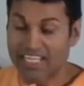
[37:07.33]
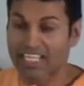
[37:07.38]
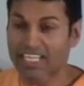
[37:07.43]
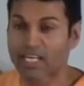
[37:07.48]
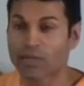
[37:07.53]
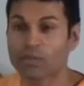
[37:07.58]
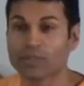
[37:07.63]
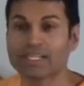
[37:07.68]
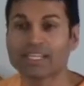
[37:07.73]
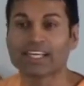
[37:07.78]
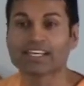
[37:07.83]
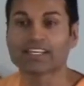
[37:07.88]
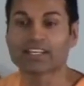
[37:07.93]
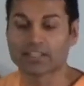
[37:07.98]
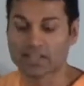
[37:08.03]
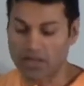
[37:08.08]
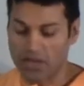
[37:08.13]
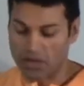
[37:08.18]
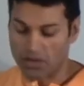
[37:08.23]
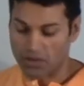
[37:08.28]
Can we let
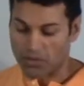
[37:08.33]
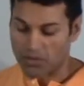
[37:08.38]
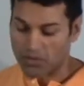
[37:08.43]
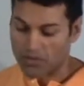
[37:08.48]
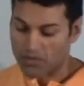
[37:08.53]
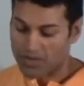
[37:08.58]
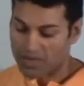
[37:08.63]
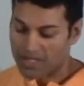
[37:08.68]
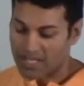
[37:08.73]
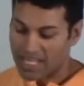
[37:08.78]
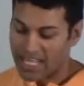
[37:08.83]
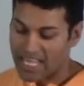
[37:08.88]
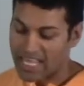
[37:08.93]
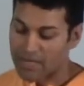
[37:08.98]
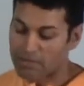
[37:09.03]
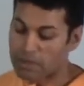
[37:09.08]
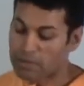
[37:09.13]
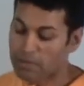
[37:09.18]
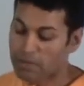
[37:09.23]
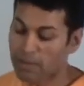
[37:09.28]
go
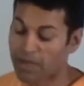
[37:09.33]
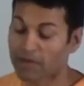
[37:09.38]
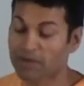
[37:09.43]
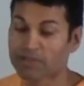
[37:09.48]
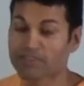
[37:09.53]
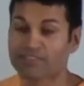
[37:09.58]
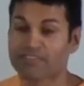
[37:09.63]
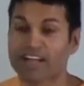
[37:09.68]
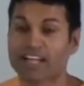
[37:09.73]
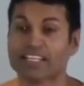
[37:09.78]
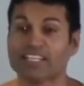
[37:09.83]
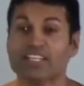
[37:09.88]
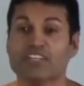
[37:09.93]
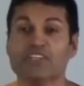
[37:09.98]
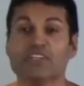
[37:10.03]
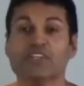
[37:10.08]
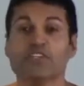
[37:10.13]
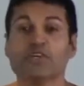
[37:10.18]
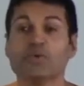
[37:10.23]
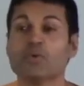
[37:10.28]
and be prepared to find a
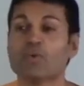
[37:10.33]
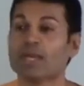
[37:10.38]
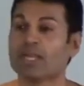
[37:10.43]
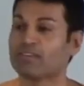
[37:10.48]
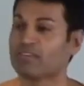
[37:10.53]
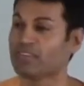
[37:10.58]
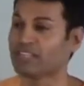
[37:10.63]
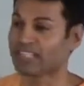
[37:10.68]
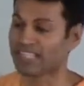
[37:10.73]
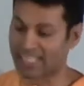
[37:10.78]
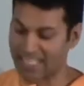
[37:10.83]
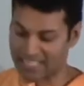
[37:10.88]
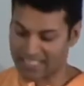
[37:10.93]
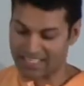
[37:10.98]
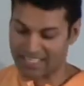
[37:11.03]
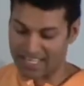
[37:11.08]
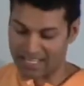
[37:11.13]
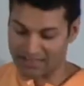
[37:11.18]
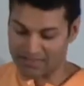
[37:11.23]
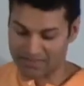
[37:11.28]
new way of looking at
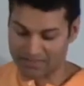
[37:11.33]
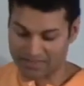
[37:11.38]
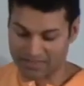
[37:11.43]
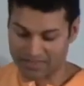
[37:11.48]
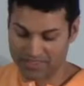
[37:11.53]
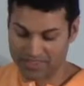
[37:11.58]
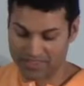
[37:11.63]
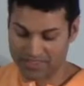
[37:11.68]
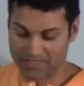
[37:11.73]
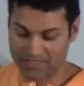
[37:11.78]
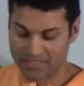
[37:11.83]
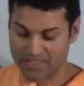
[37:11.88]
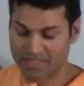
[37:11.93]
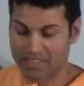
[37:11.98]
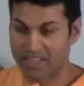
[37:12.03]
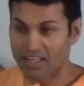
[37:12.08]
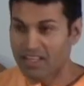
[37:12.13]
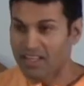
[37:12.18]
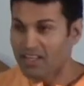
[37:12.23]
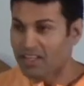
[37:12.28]
life?
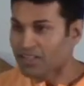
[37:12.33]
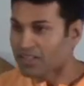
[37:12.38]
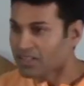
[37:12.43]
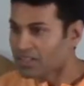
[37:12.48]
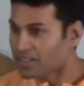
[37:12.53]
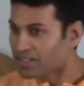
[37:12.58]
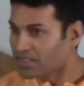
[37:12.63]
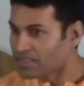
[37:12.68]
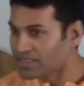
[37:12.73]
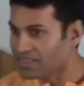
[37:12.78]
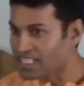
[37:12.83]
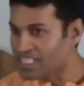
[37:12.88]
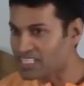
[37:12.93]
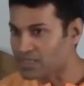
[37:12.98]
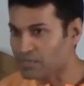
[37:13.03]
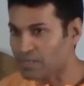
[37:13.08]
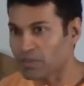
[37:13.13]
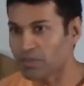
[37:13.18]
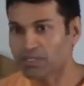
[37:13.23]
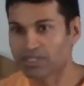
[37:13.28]
Could this
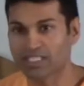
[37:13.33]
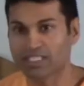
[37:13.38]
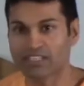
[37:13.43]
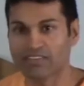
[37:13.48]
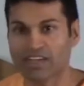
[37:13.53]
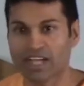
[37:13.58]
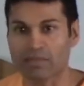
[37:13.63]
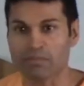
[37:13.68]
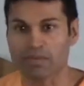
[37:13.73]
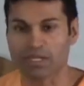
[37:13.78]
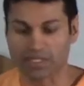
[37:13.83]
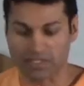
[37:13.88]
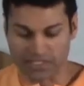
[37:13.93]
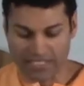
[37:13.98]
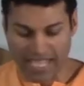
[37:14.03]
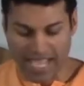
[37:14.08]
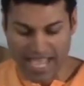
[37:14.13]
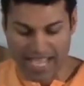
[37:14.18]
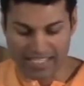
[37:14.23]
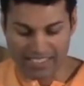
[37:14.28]
be what the Divine Mother
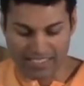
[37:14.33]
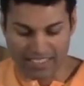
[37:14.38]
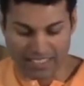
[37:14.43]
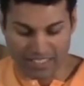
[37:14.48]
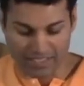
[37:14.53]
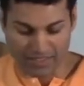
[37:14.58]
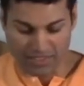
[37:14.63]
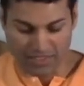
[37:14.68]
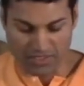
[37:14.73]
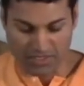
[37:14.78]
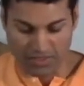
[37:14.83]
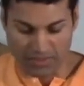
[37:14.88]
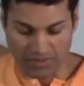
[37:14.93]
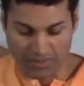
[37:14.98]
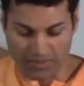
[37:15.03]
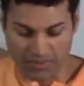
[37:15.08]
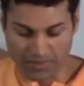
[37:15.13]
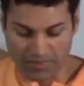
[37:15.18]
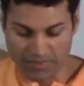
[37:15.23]
is asking us to do?